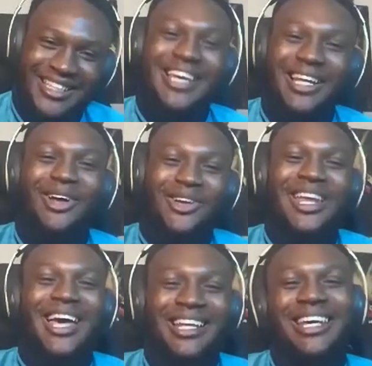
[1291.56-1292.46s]
sounds like a good
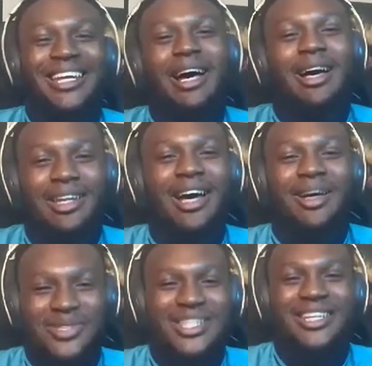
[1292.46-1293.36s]
idea. Now
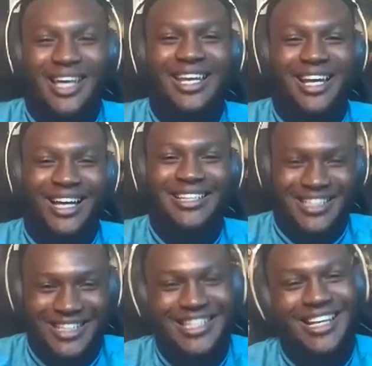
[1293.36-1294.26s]
I'm seeing how you're
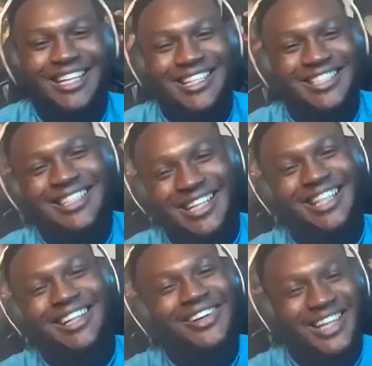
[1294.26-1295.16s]
acting. It sounds
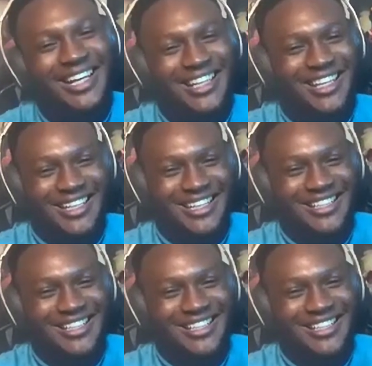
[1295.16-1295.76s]
like a good idea.